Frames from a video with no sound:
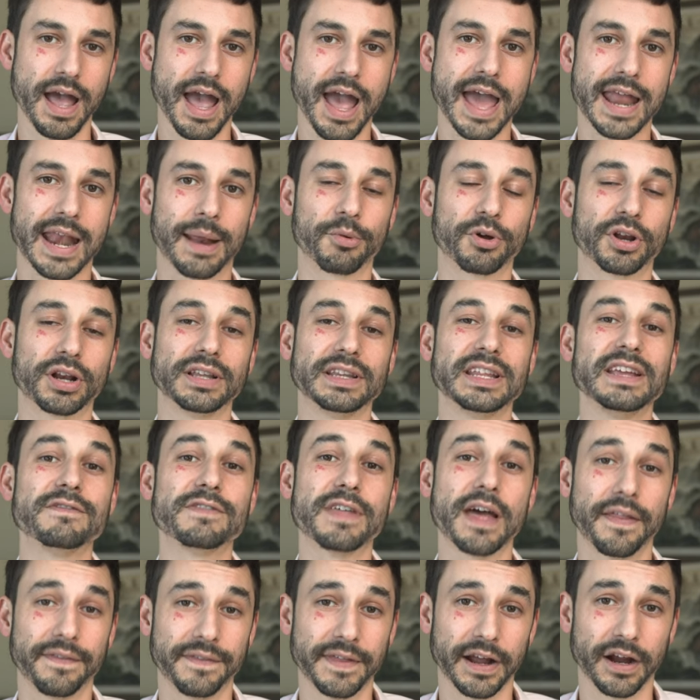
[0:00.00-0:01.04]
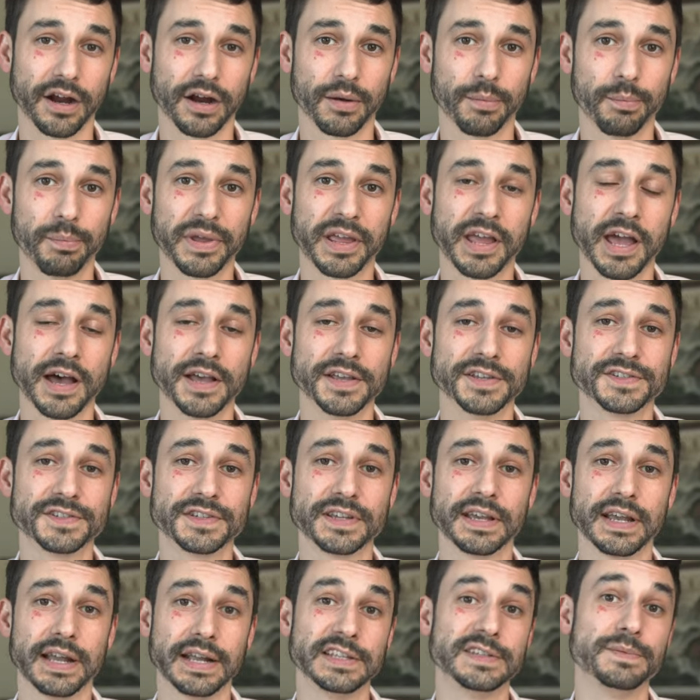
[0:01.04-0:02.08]
And I'm going to leave that there because
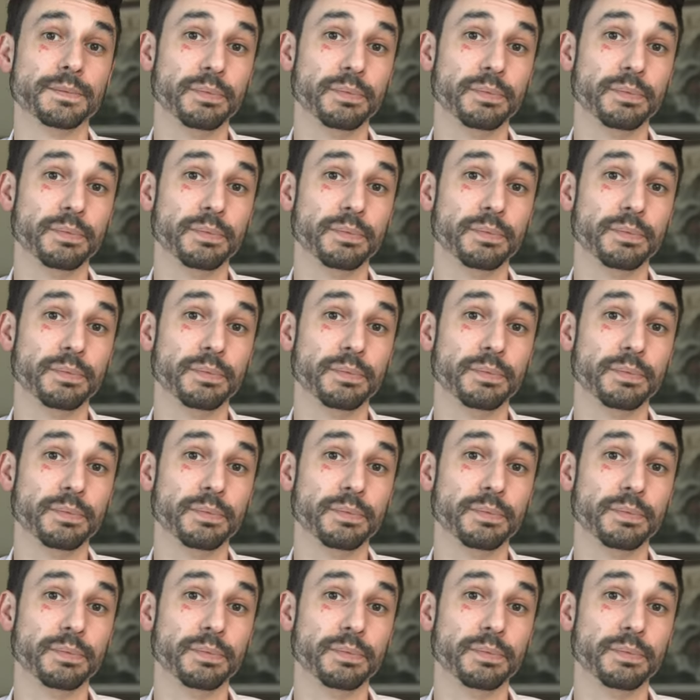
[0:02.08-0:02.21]
it's